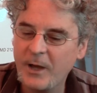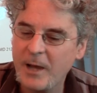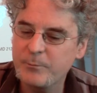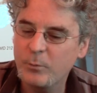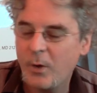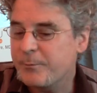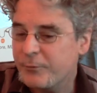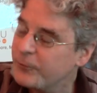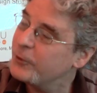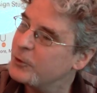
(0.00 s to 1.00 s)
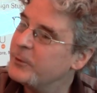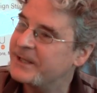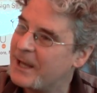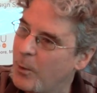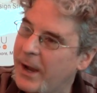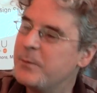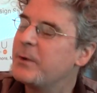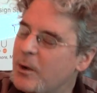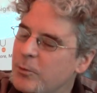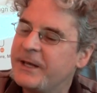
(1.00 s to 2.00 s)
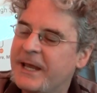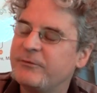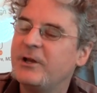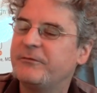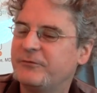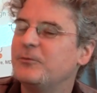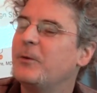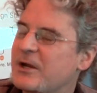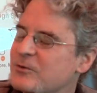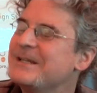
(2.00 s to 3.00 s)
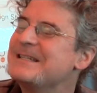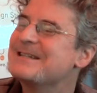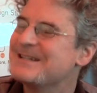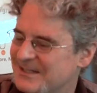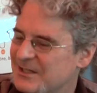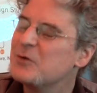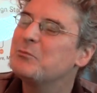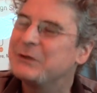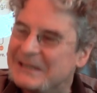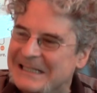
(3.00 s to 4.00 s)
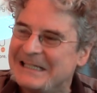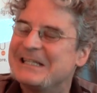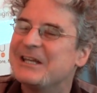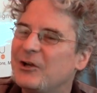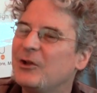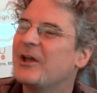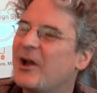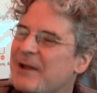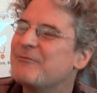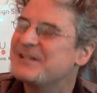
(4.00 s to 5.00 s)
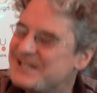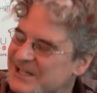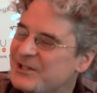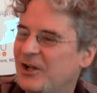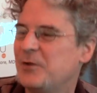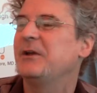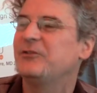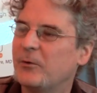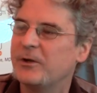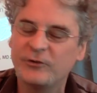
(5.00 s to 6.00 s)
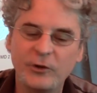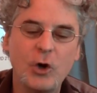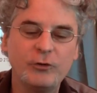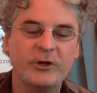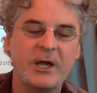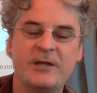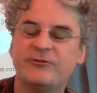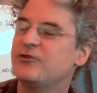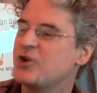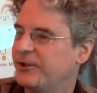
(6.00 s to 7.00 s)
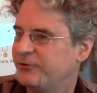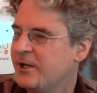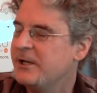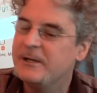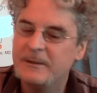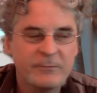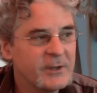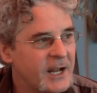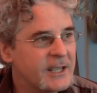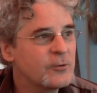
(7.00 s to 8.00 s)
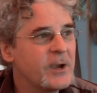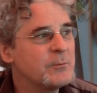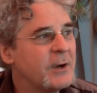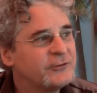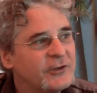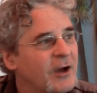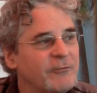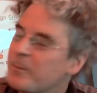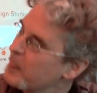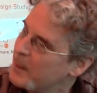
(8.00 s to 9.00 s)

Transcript: I prefer doing it that way, but I wouldn't have enough to actually completely tell every detail of my story. So those are the kinds of shots that I create myself.